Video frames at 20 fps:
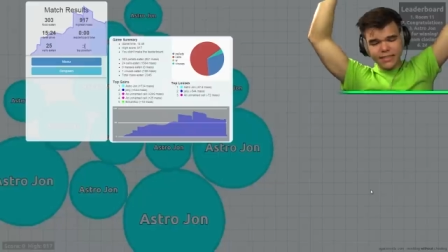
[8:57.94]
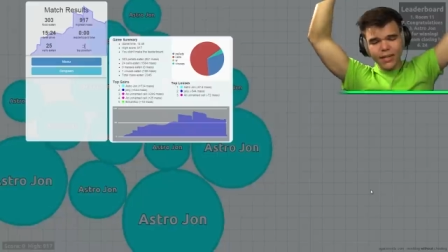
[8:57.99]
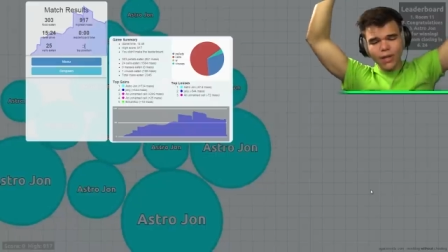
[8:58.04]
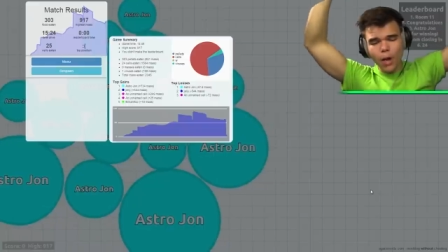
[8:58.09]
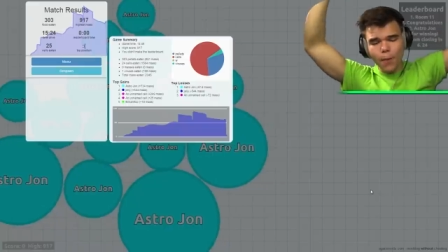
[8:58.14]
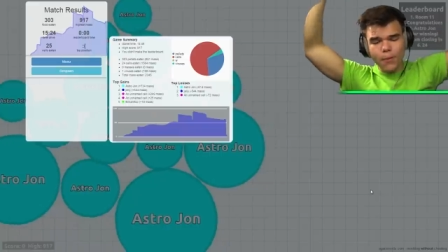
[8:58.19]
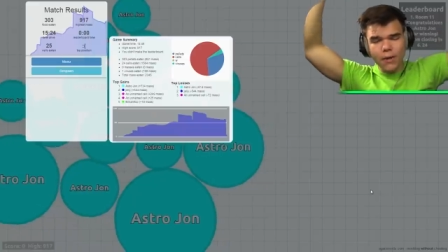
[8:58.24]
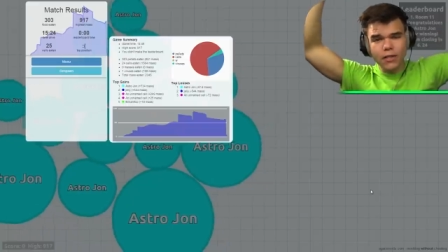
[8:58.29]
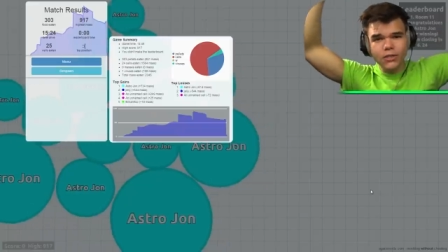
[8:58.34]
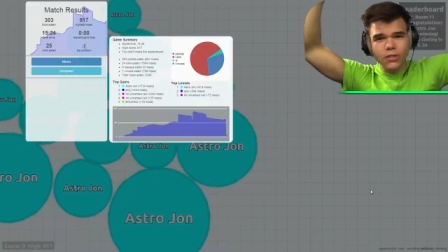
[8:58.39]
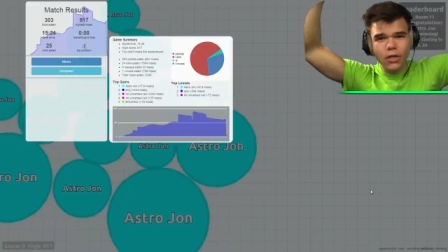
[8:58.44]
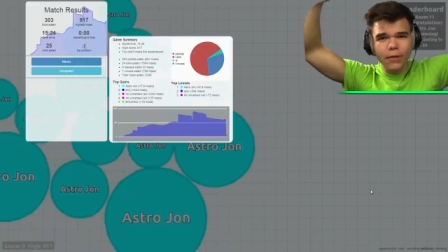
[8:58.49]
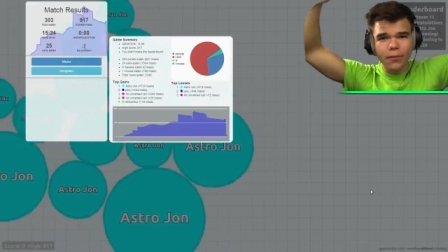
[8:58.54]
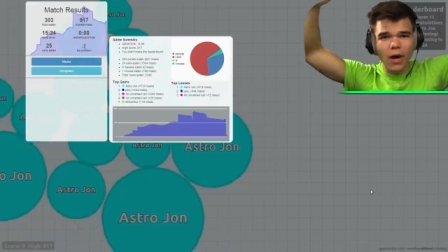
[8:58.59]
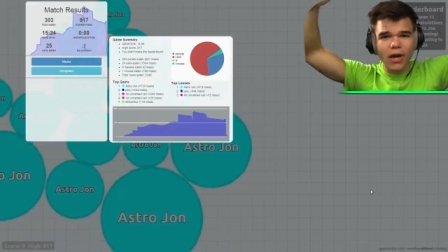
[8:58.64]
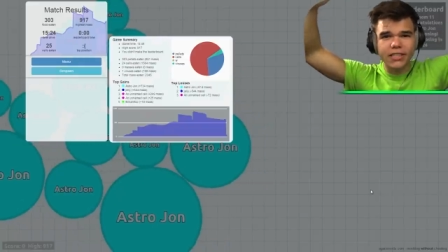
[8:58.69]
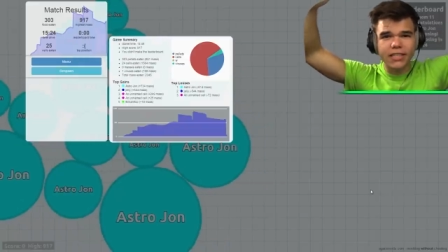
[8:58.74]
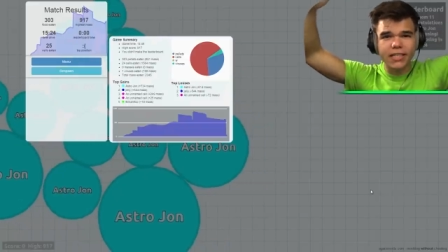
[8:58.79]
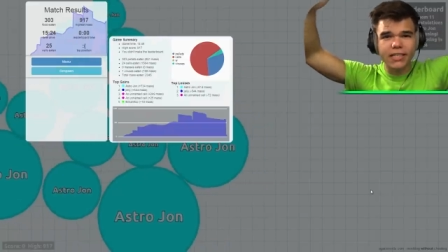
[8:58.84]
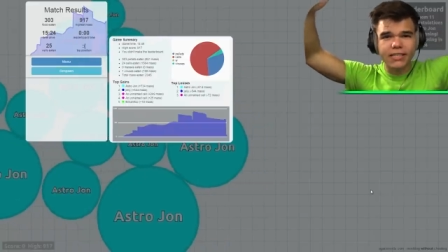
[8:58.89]
still hope you enjoyed
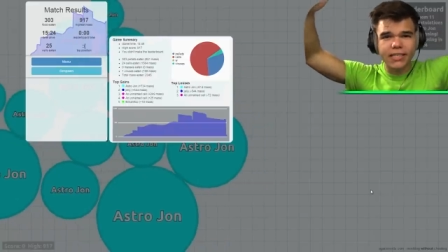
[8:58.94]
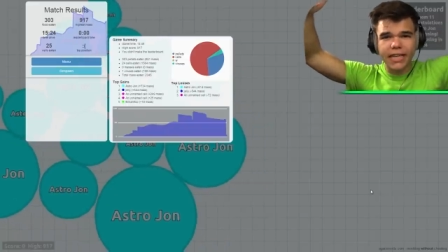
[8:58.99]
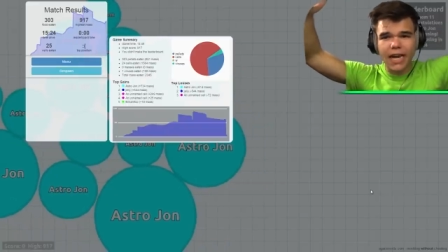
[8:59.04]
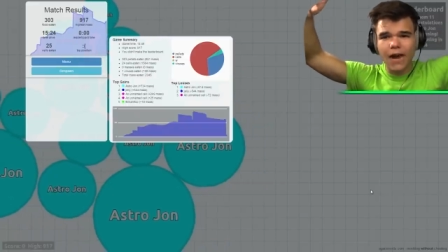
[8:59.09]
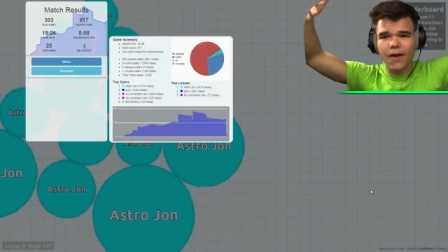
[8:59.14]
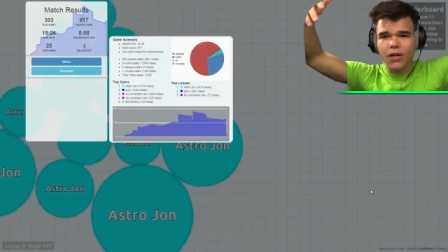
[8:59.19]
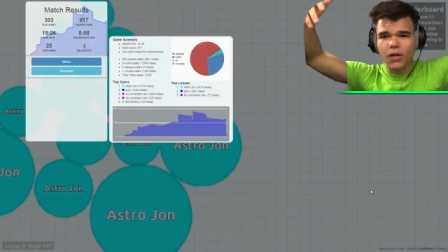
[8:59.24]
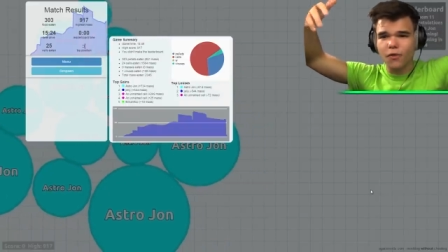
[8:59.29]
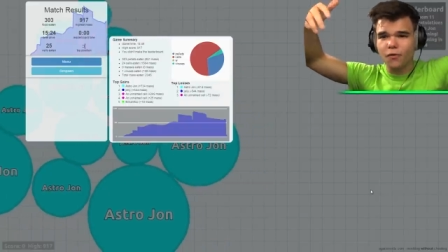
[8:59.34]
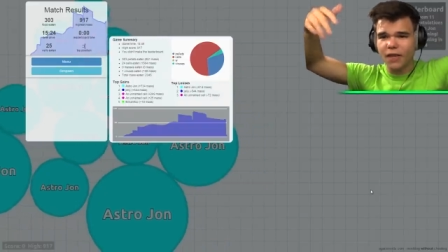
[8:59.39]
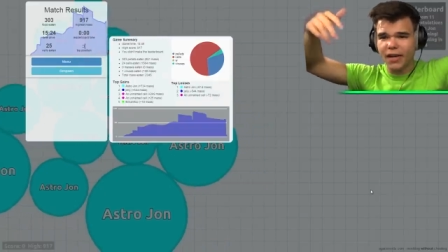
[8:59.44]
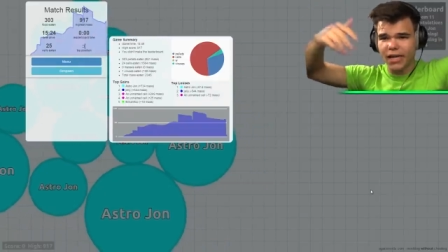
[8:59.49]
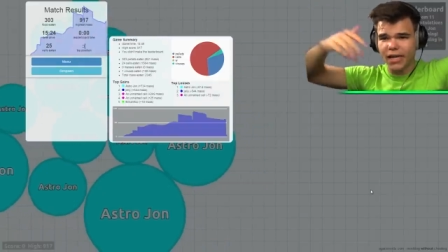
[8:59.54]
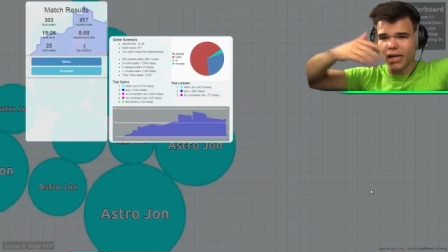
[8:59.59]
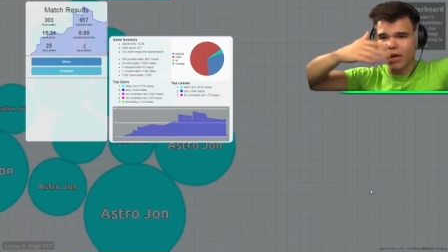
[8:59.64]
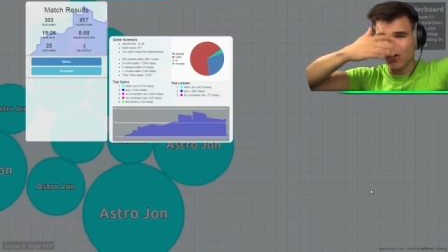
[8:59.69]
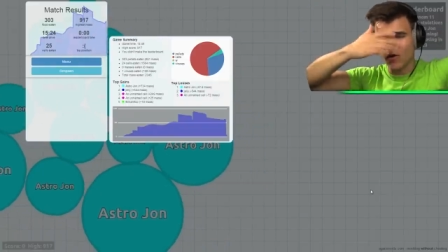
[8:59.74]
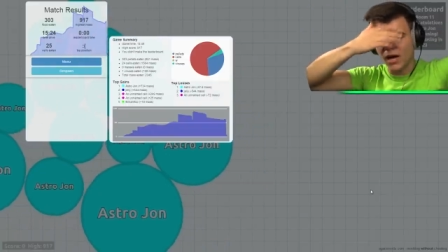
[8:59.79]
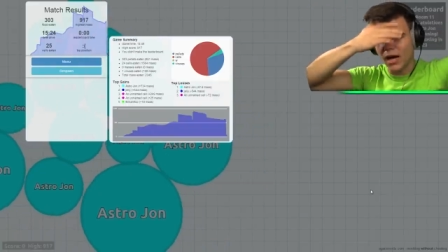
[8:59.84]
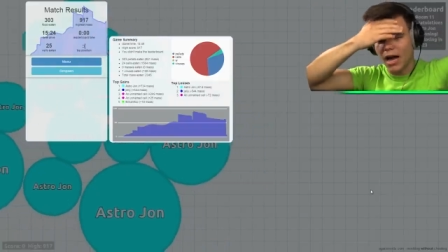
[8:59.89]
watching this Agario video.